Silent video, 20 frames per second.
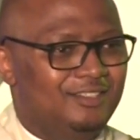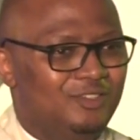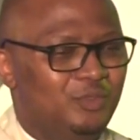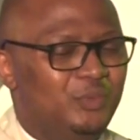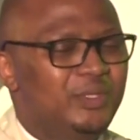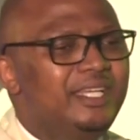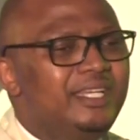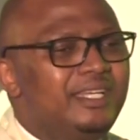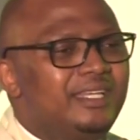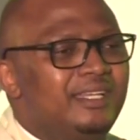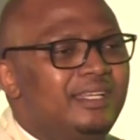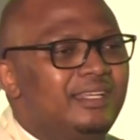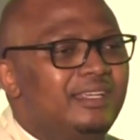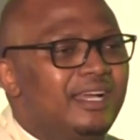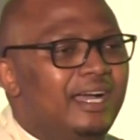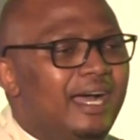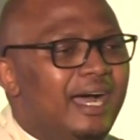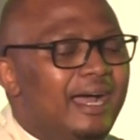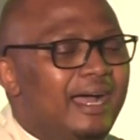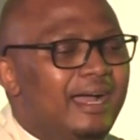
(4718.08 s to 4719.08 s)
We
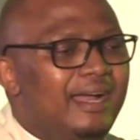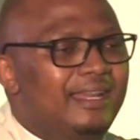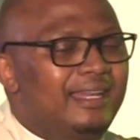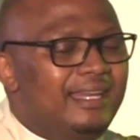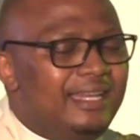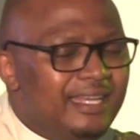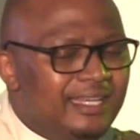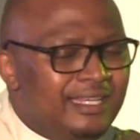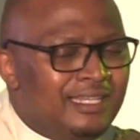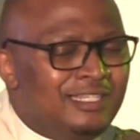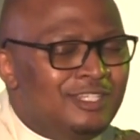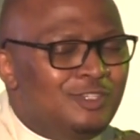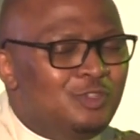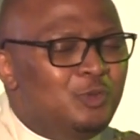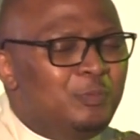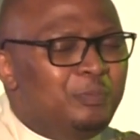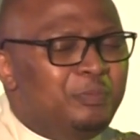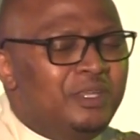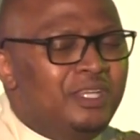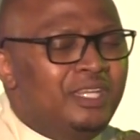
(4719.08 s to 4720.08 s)
need
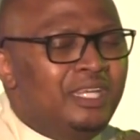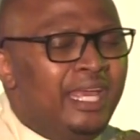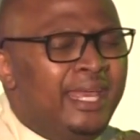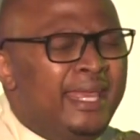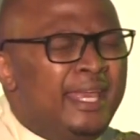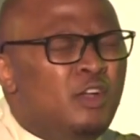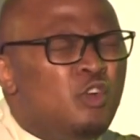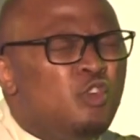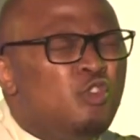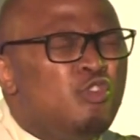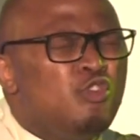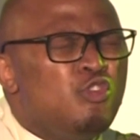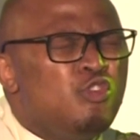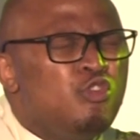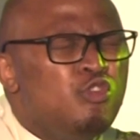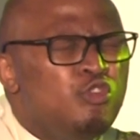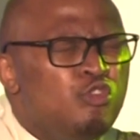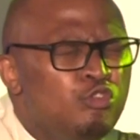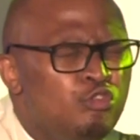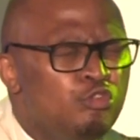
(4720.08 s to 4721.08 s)
to be a
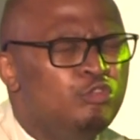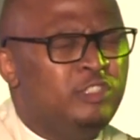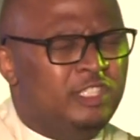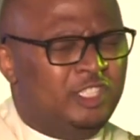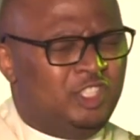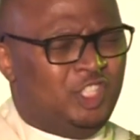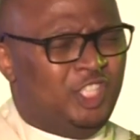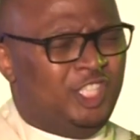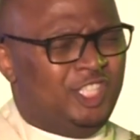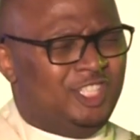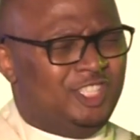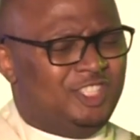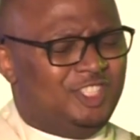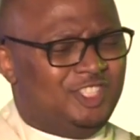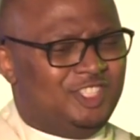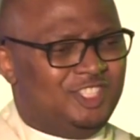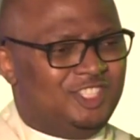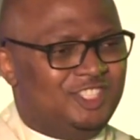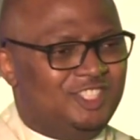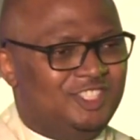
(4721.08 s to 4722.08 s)
good
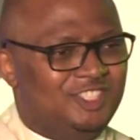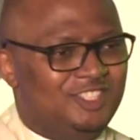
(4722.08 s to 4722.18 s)
church.